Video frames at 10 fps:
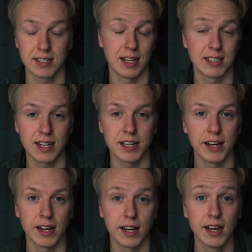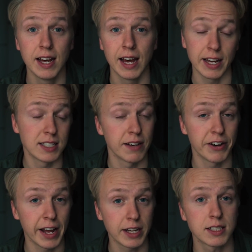let's say, the
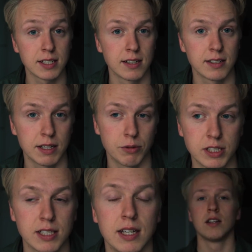A7S series.